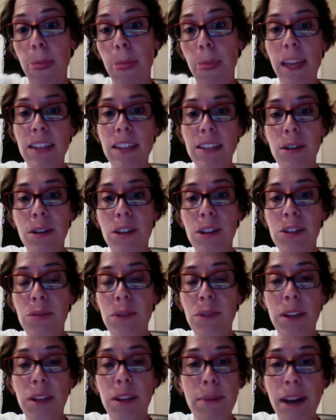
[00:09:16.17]
So it's
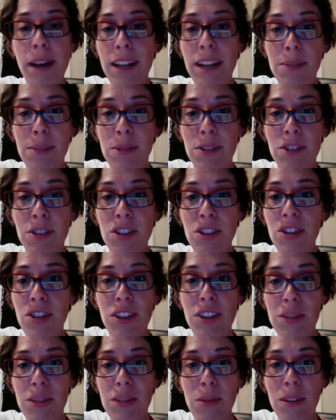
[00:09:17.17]
really possible to do
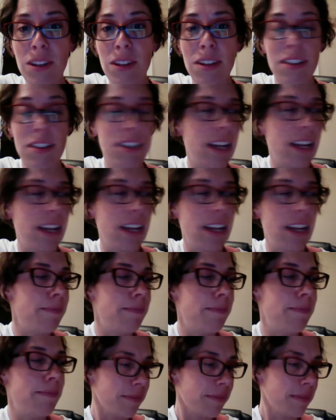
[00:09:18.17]
this with little time.
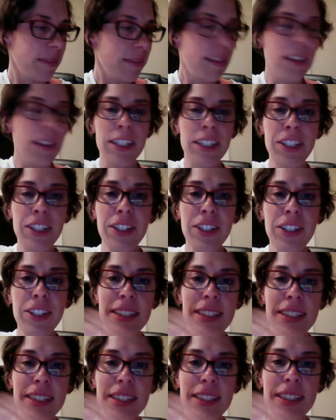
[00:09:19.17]
You get to
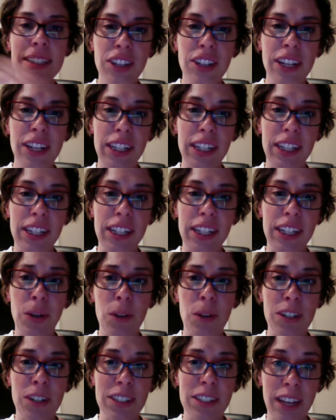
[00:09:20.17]
schedule it in
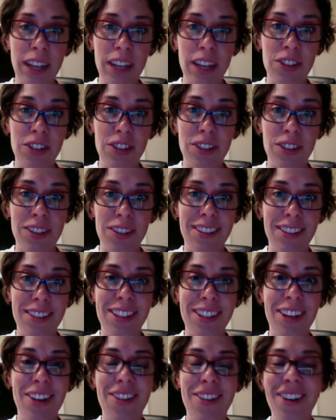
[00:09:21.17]
your schedule.
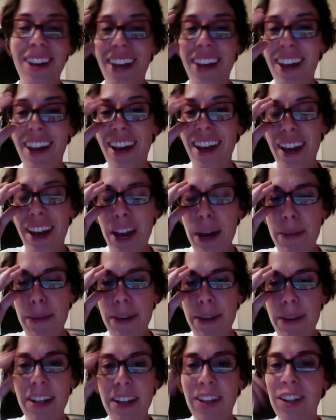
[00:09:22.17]
So,
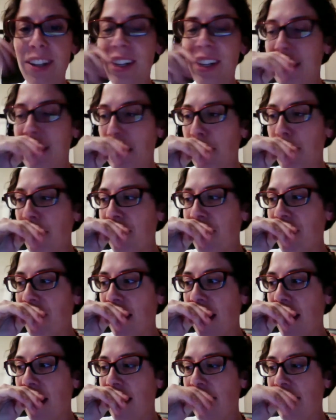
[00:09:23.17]
and a good example of
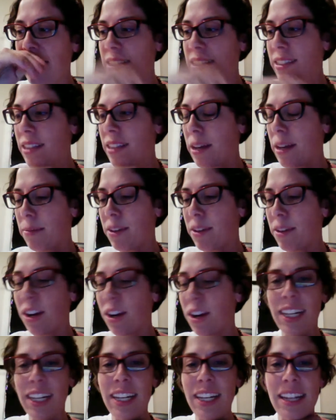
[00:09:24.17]
that is
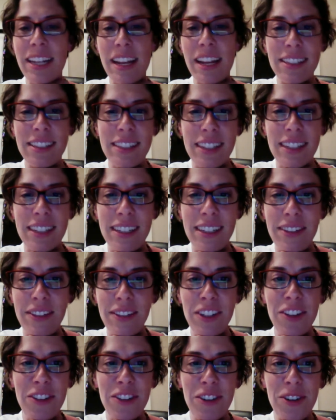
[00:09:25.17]
Carlita Nelson. If
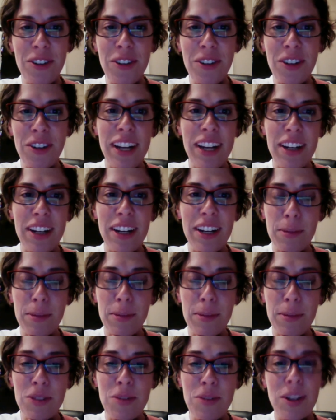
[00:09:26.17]
you don't know her Eye on
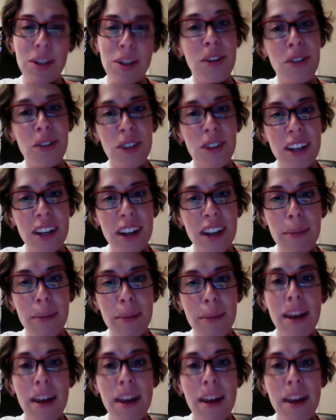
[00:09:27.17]
Arbonne story, go look it up.